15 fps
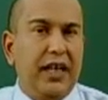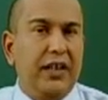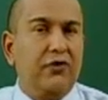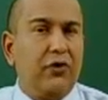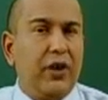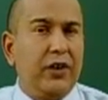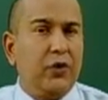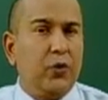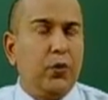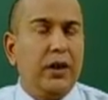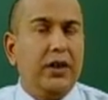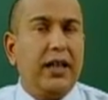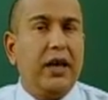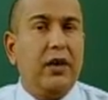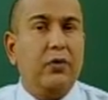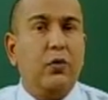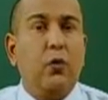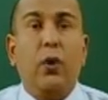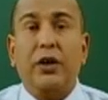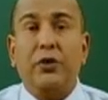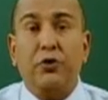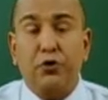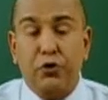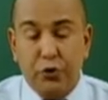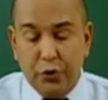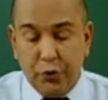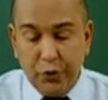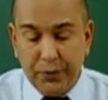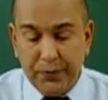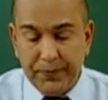and try to work out what to
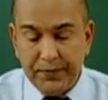do.